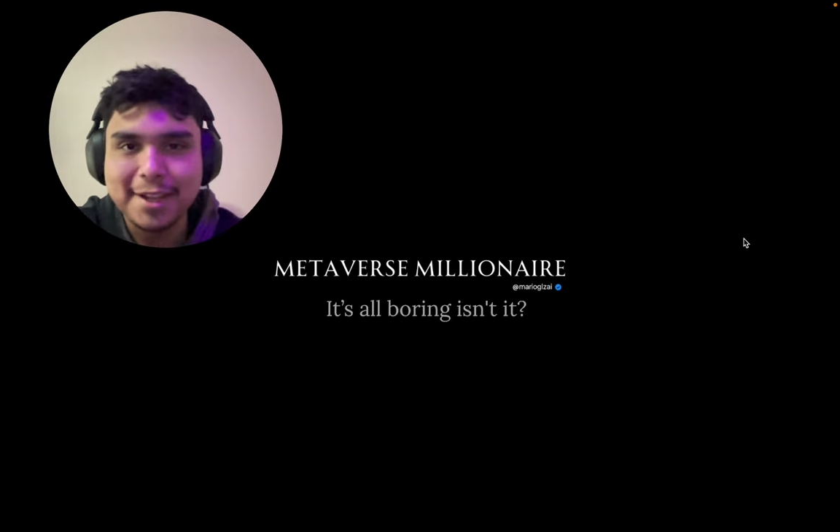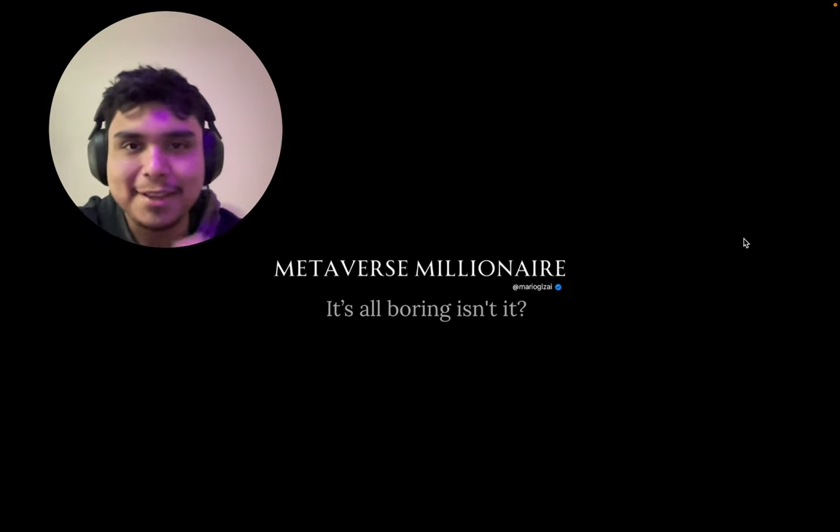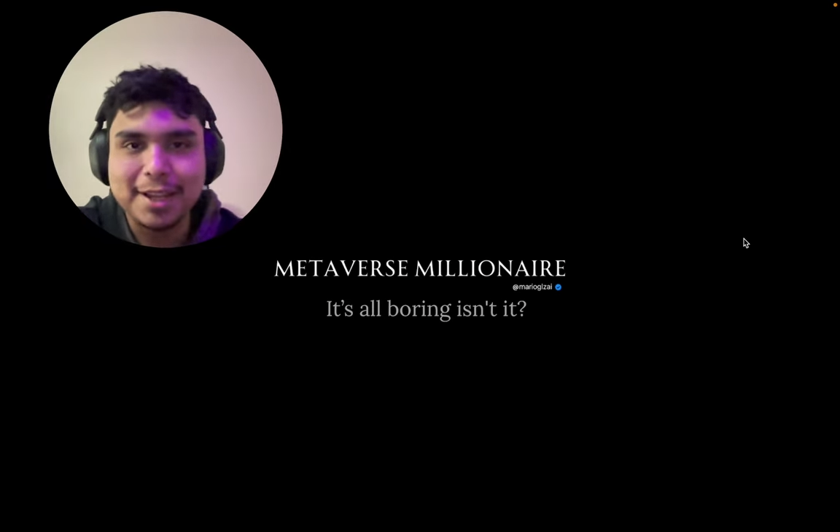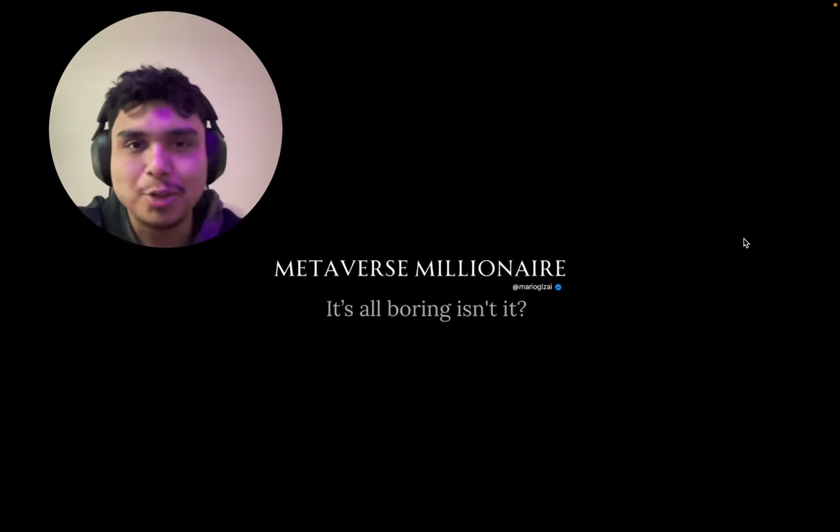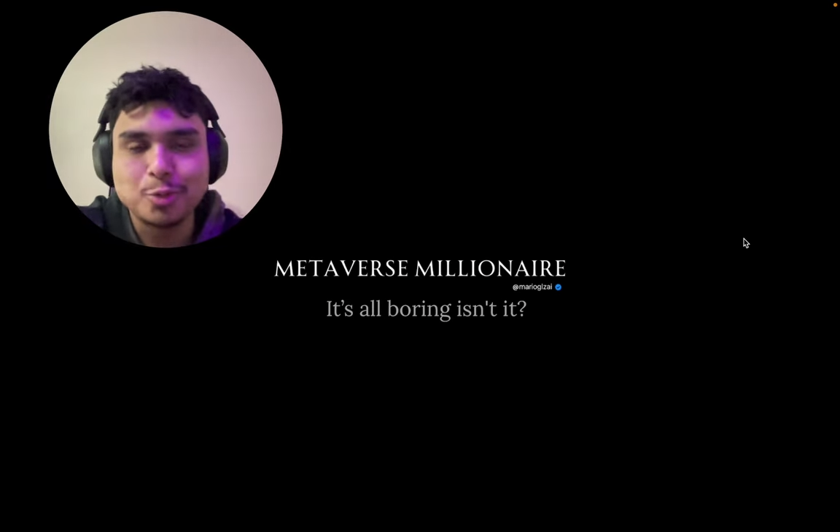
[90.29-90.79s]

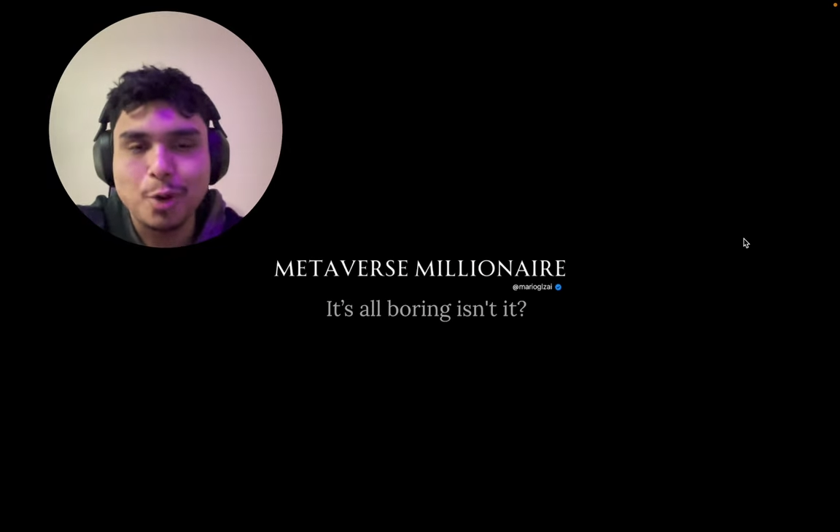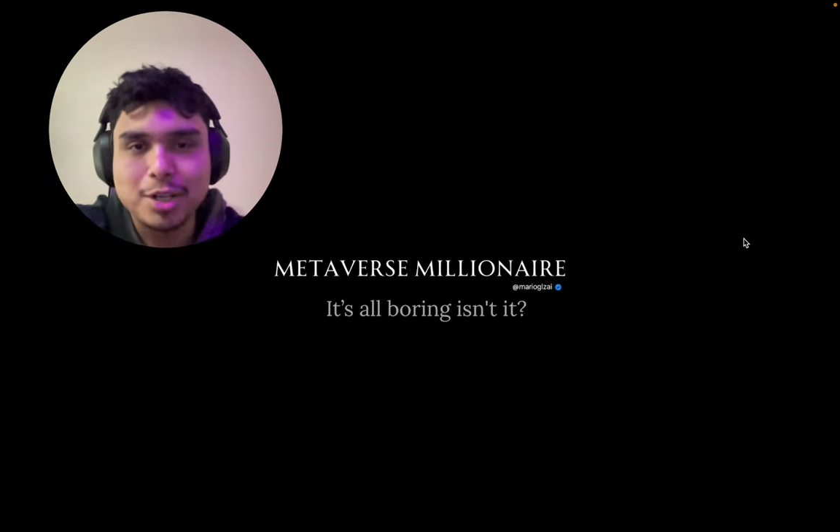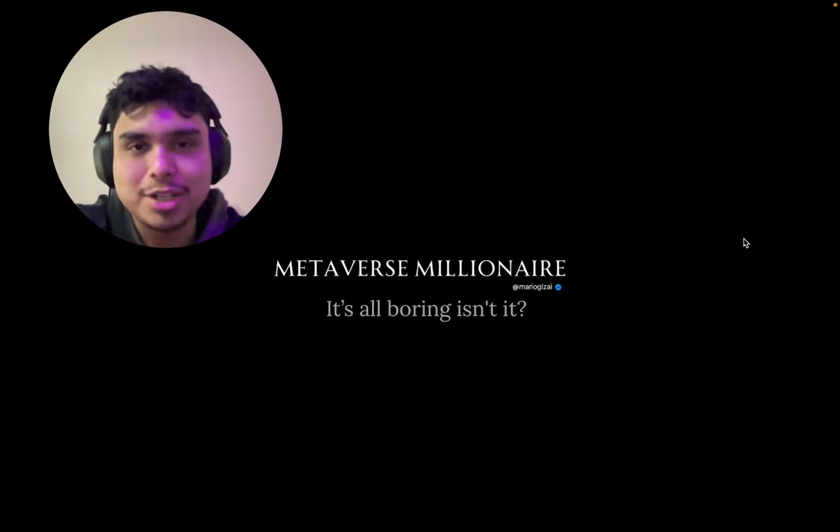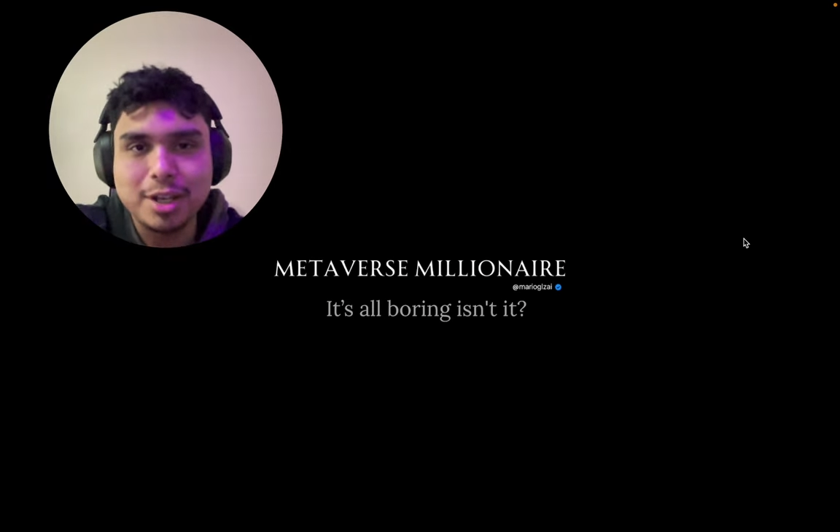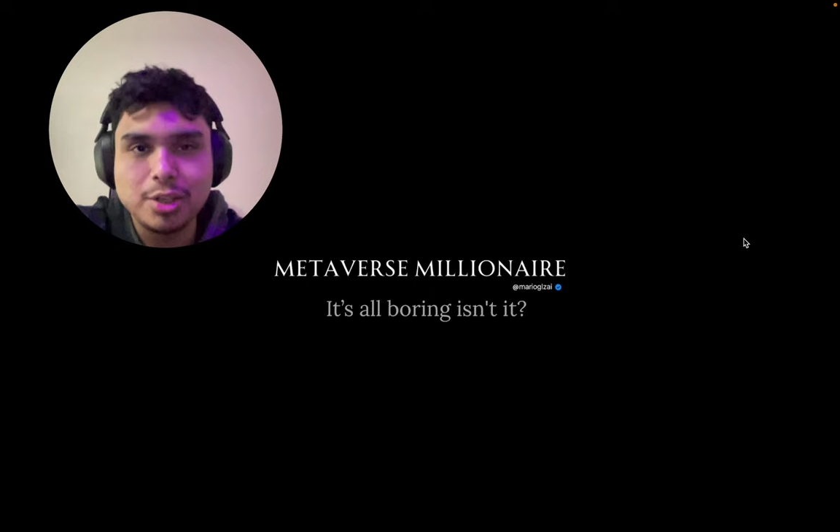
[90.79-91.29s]
that I was
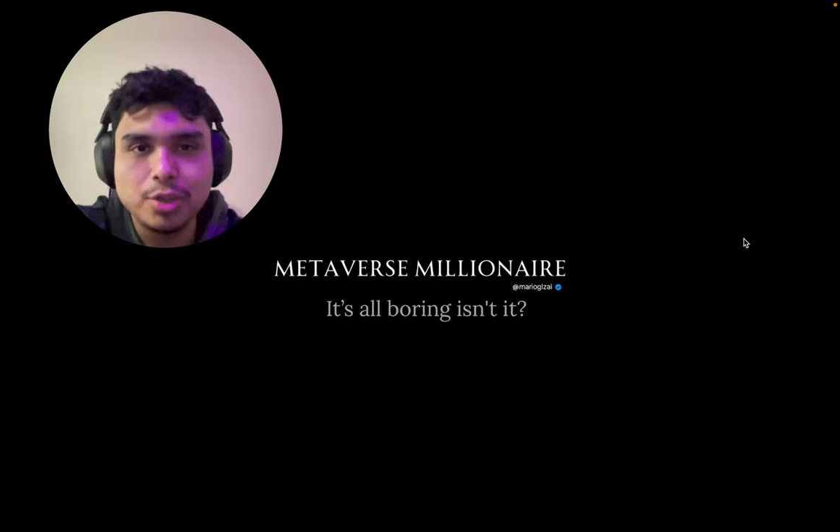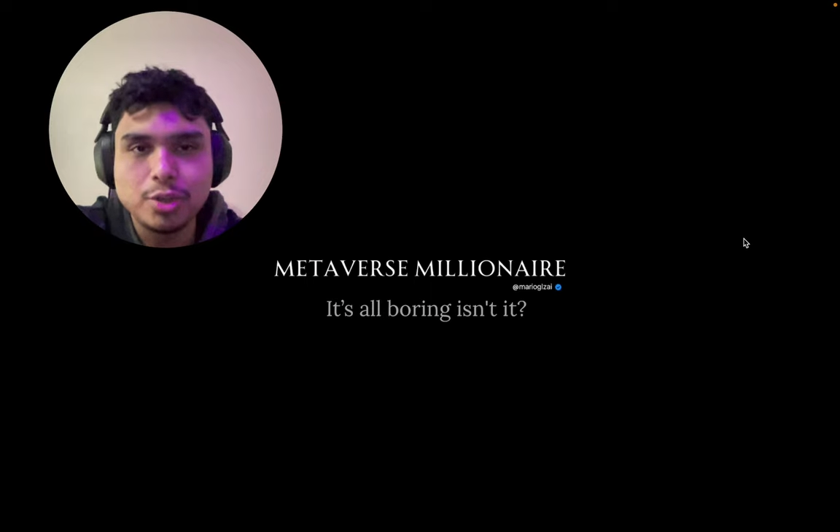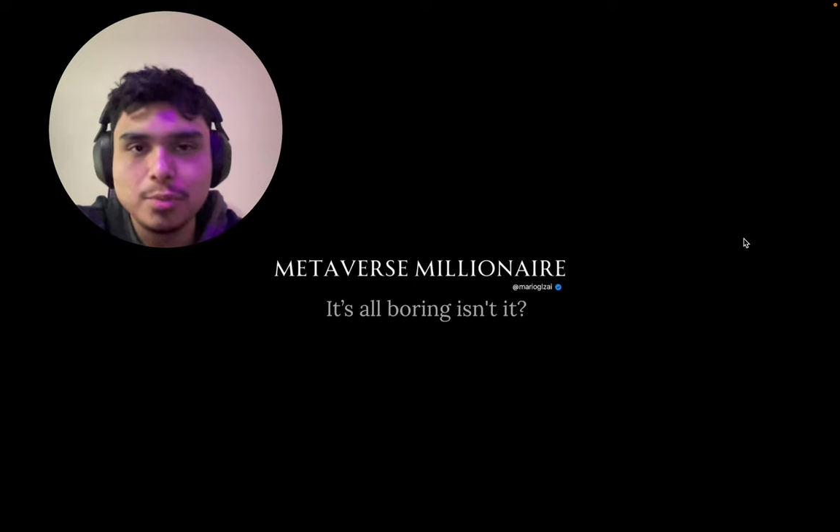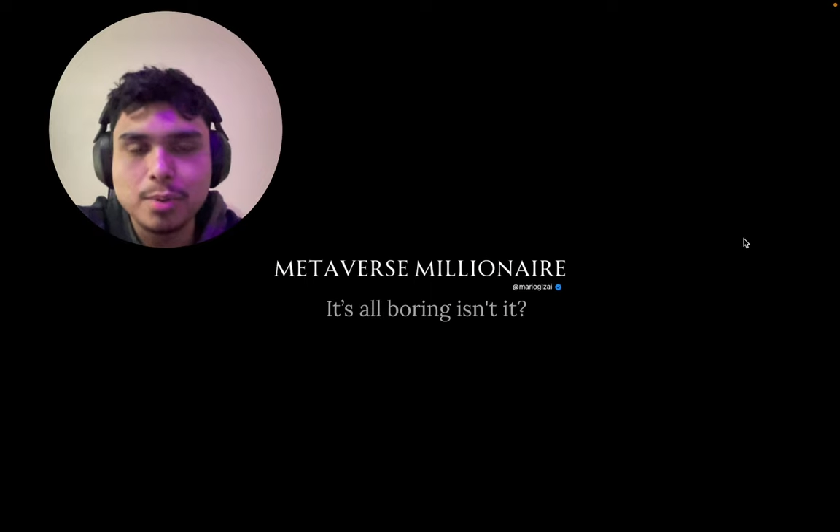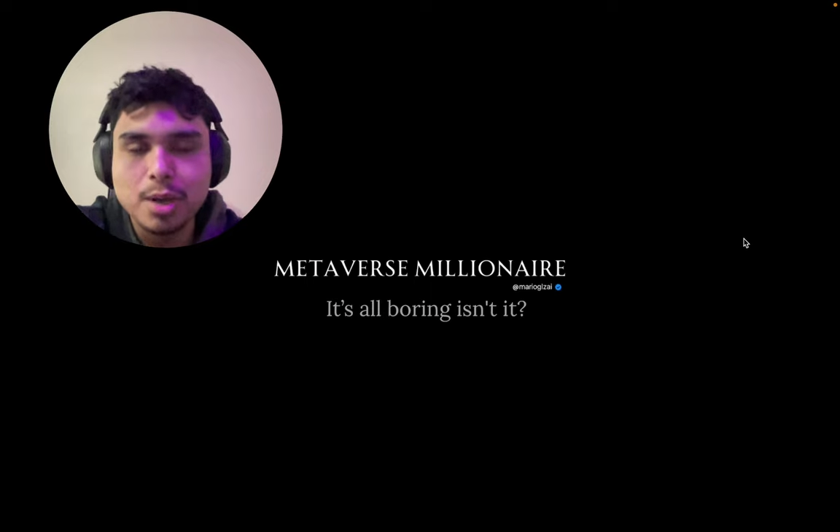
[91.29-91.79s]
watching on
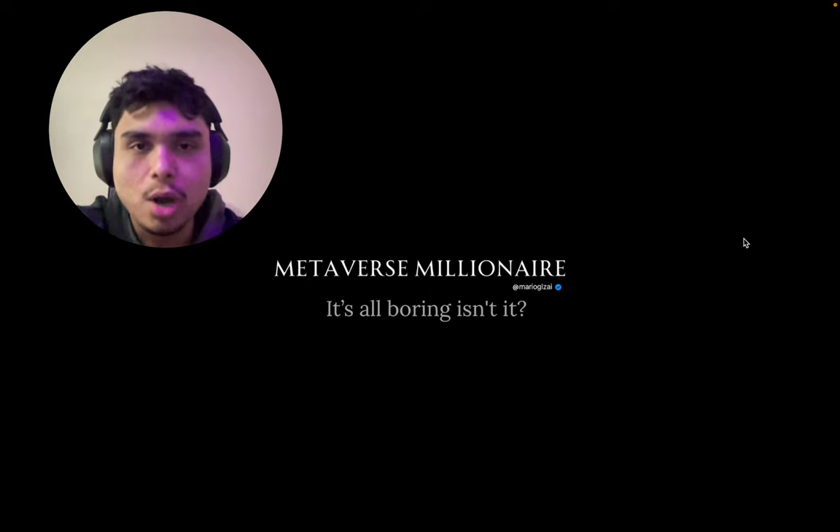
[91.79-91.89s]
YouTube,